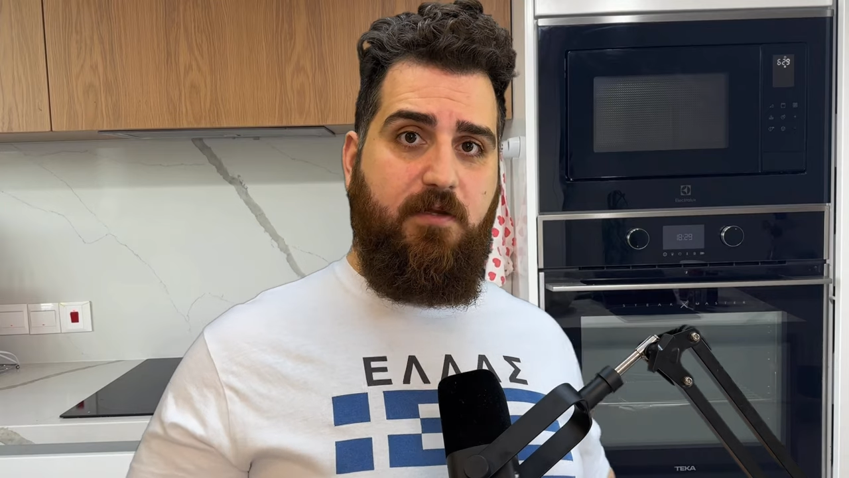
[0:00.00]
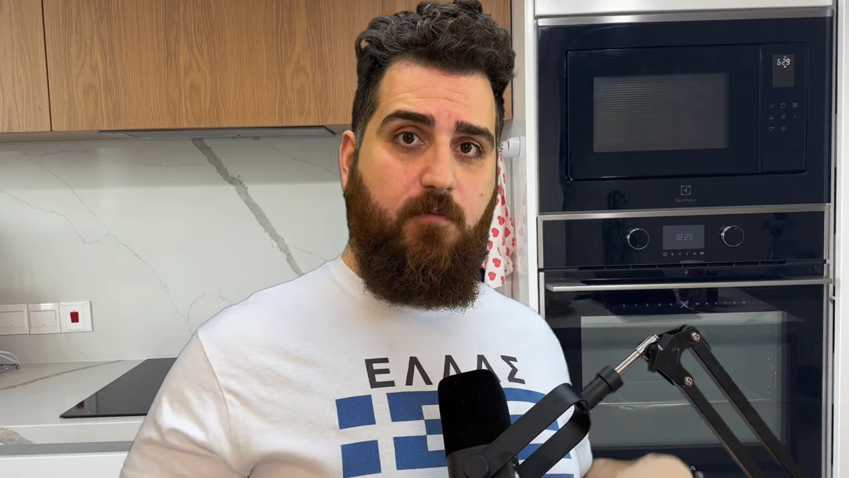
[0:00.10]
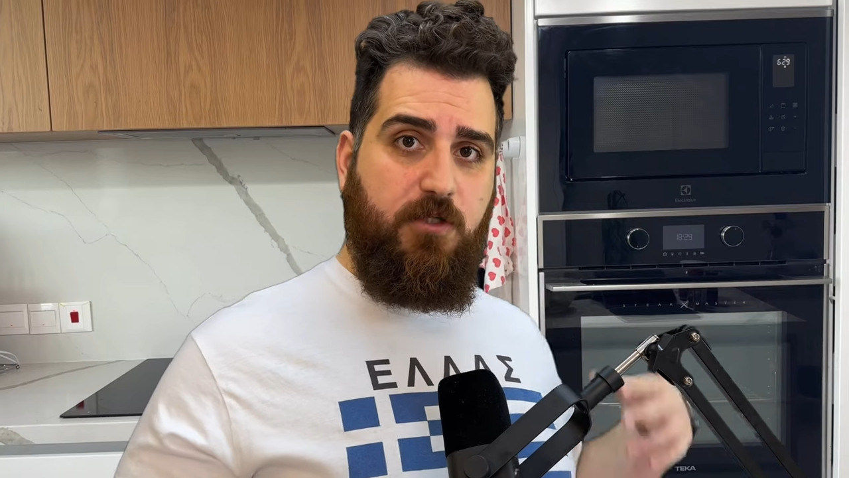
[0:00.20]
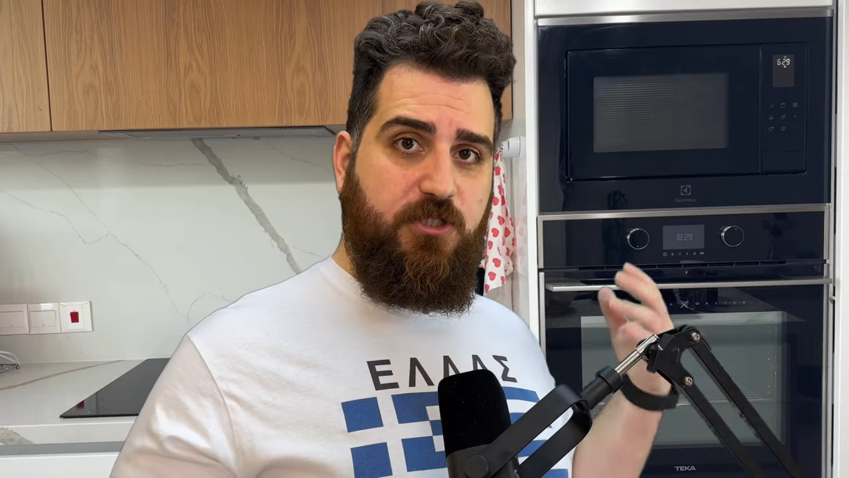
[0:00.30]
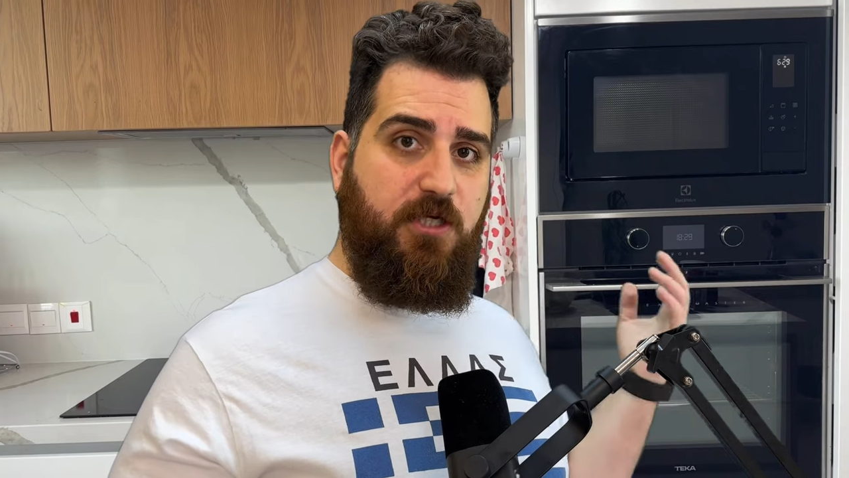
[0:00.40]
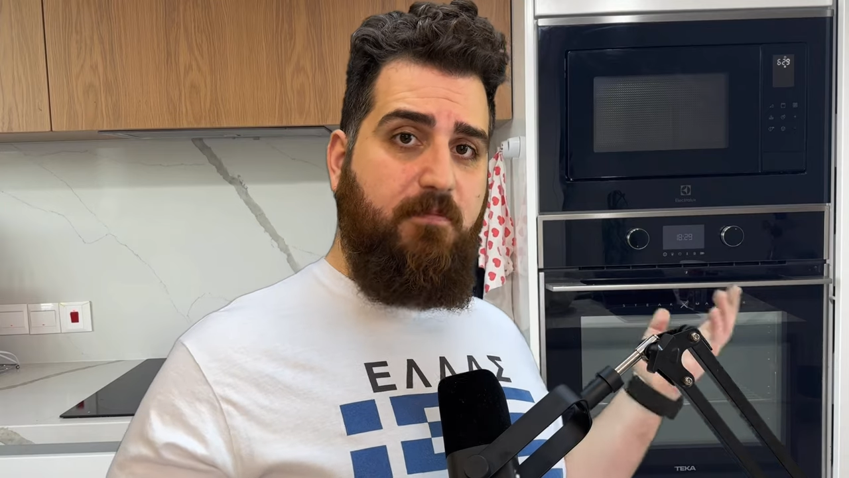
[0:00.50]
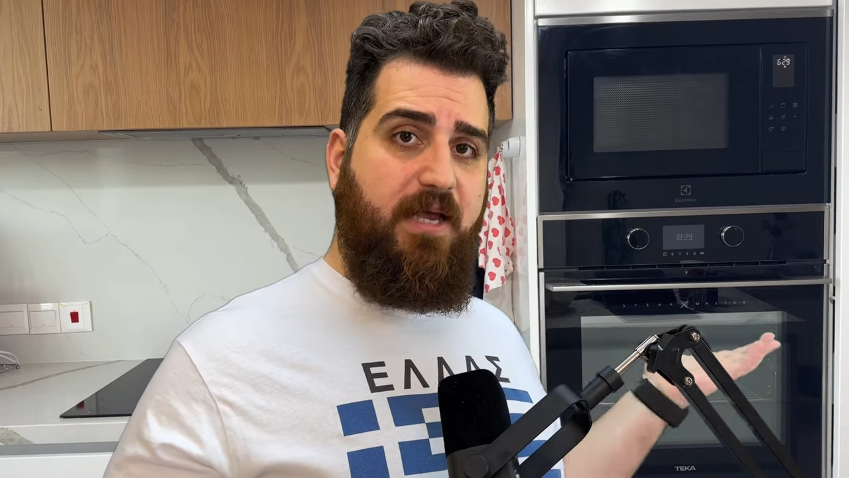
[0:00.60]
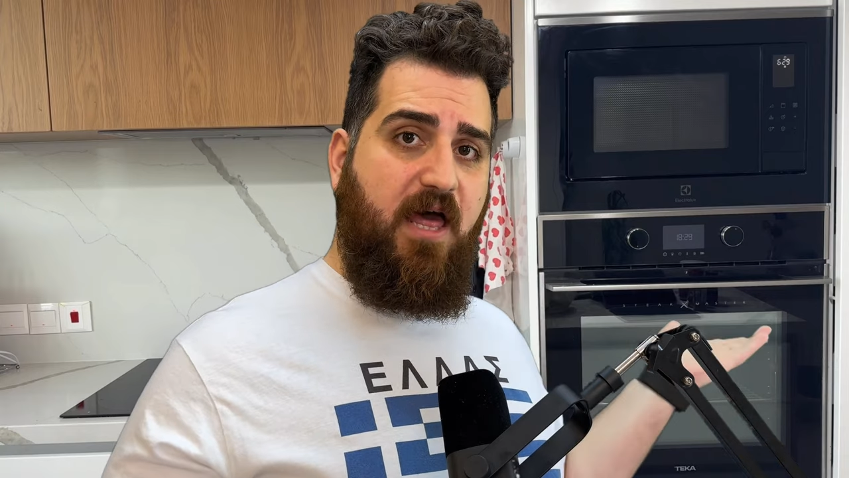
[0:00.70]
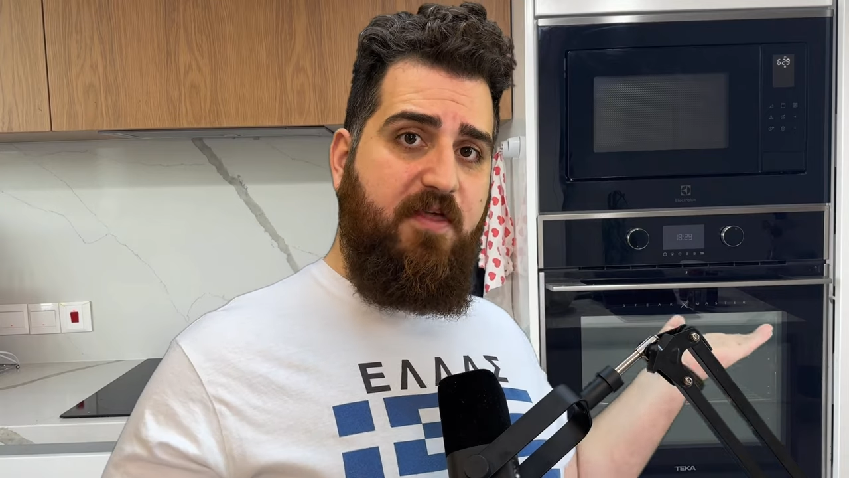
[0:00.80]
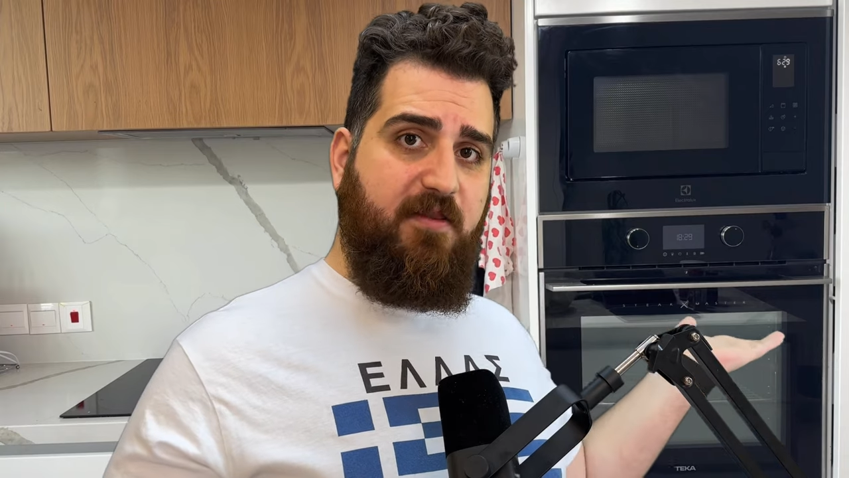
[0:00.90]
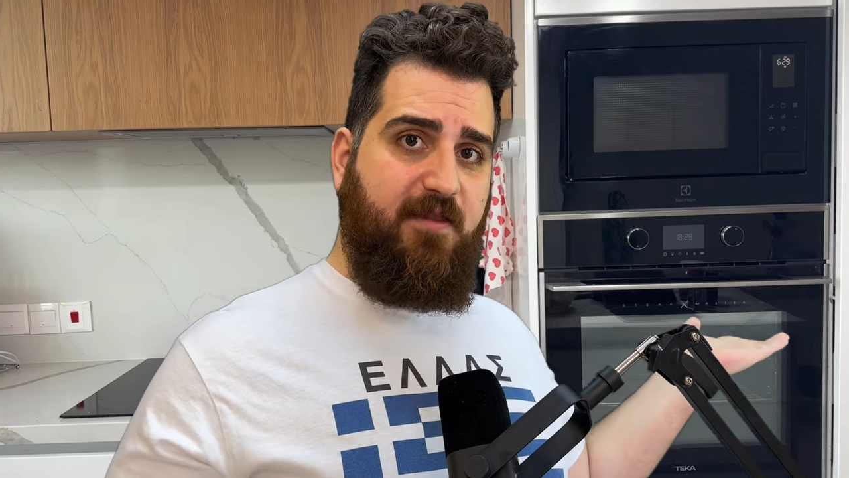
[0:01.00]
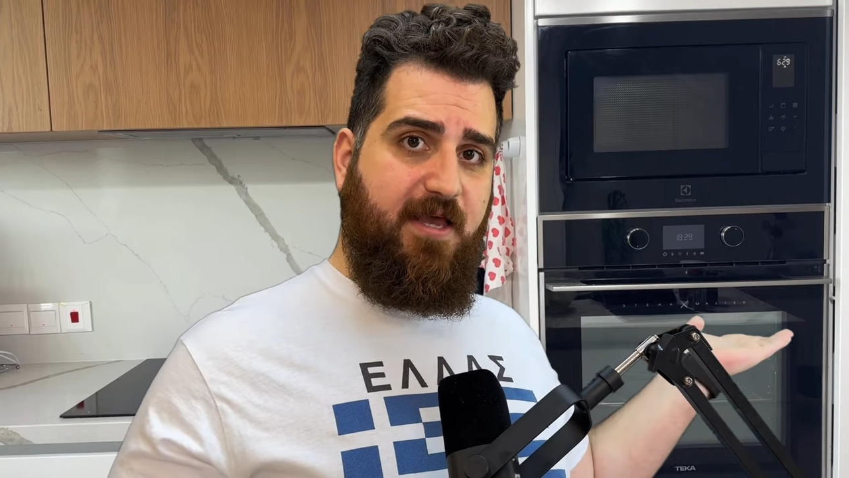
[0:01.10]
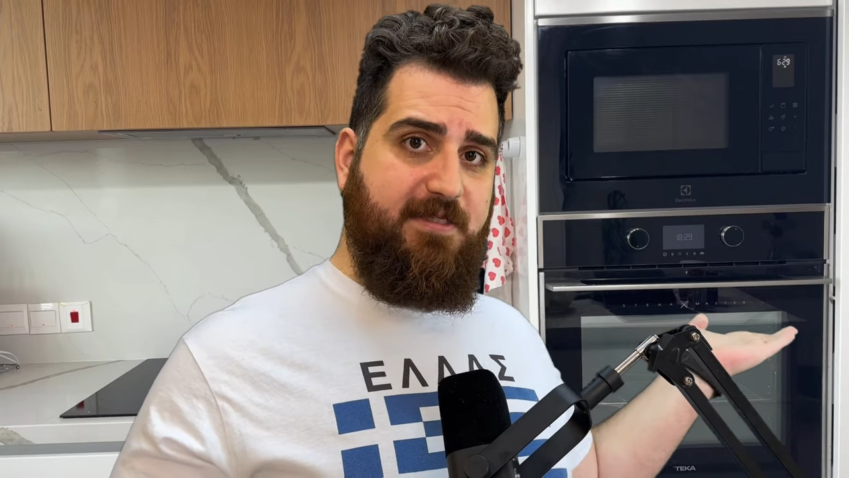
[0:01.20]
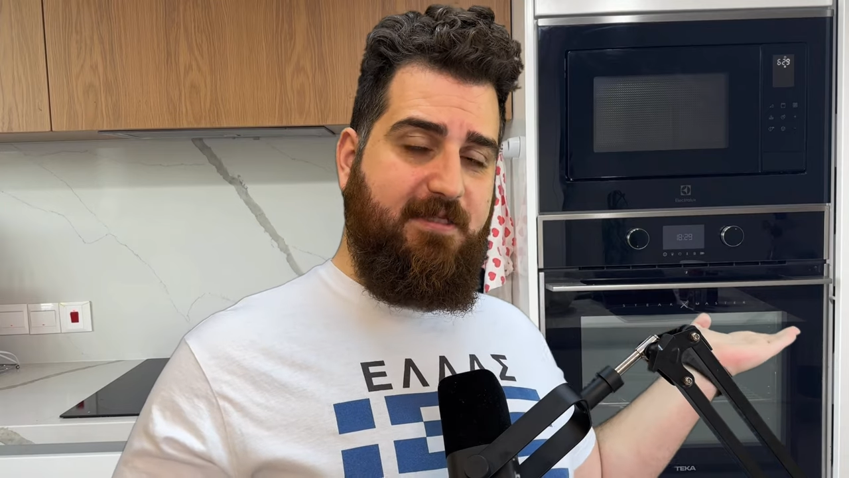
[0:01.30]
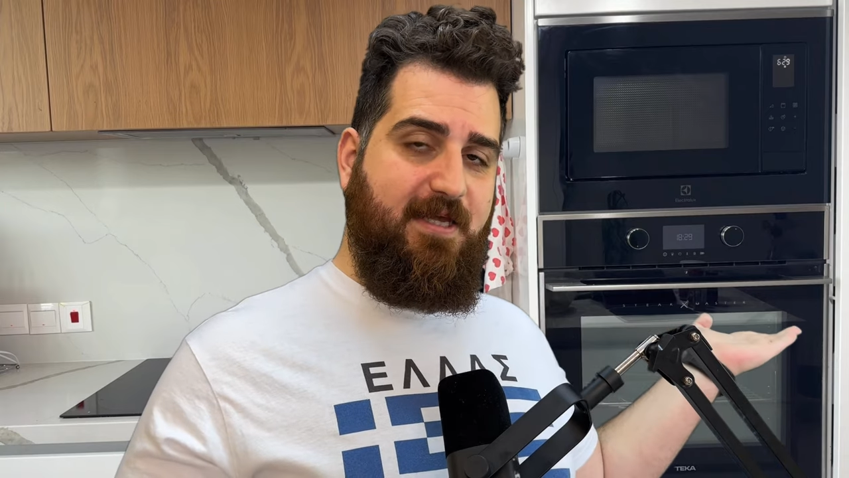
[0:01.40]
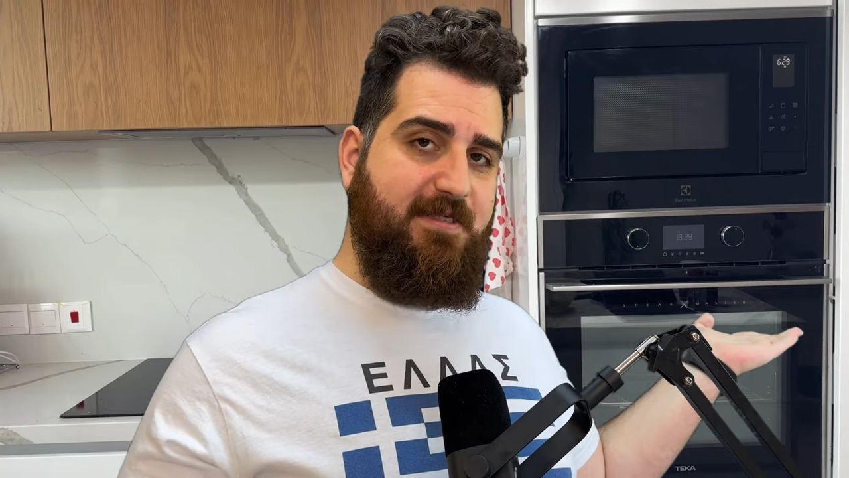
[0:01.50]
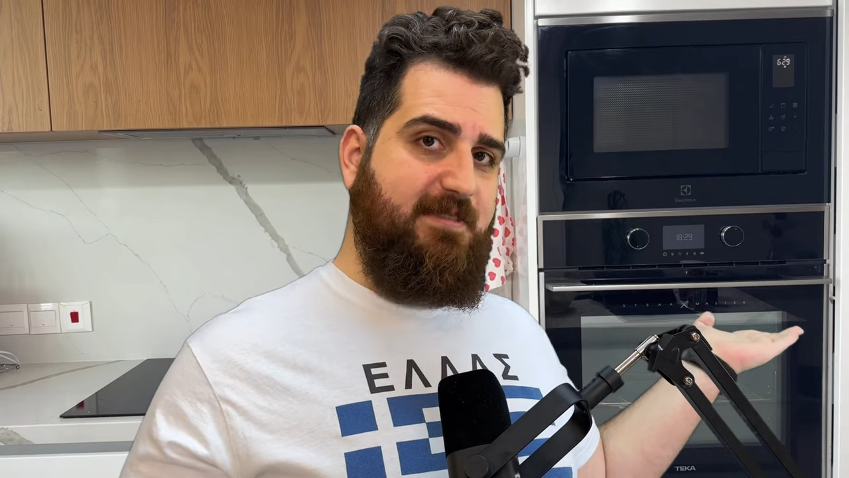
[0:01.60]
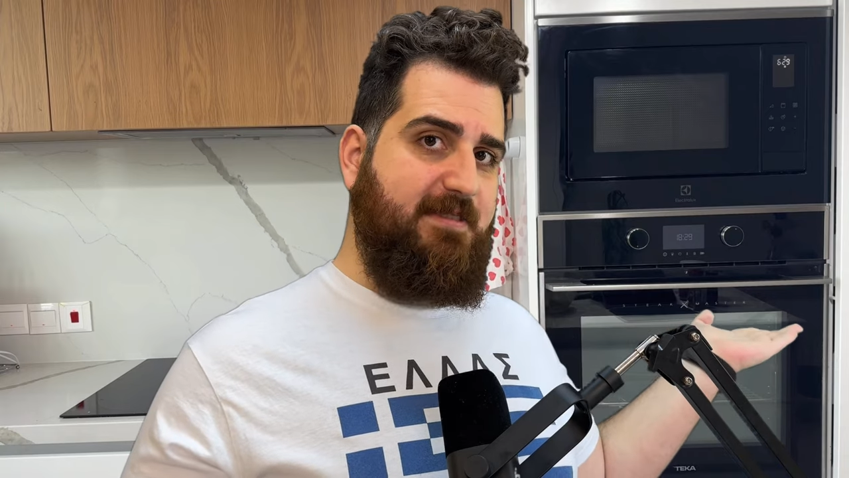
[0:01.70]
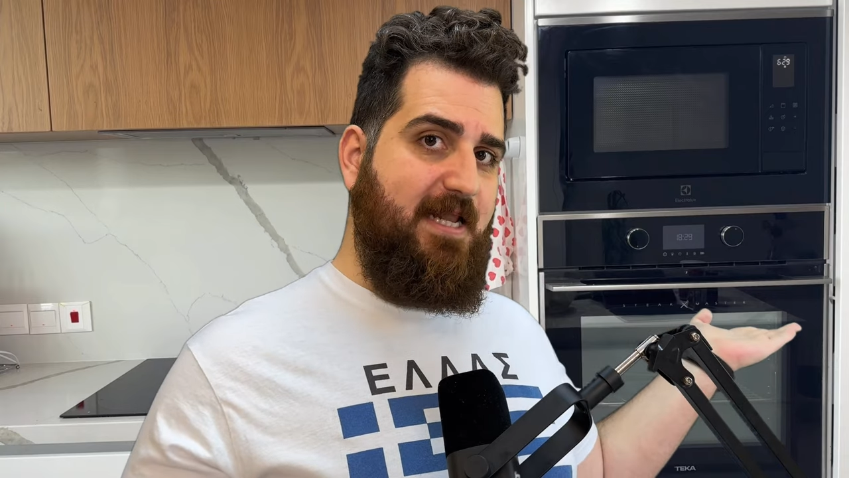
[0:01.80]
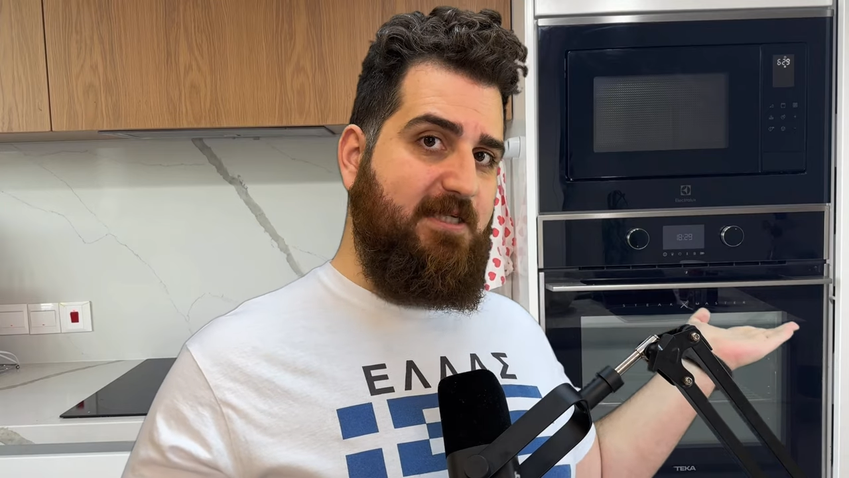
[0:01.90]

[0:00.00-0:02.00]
watching my other taste test